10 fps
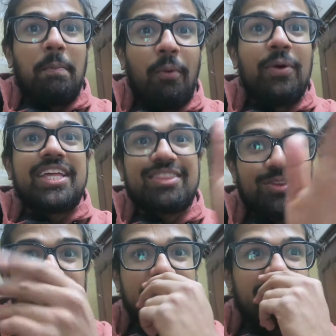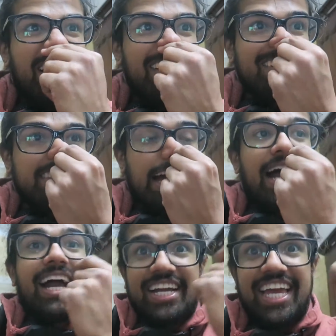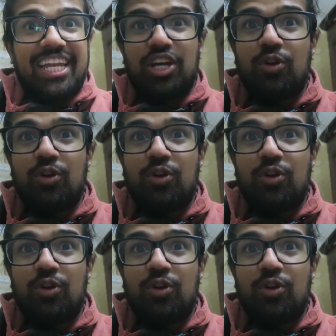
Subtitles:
0.3 miles, again,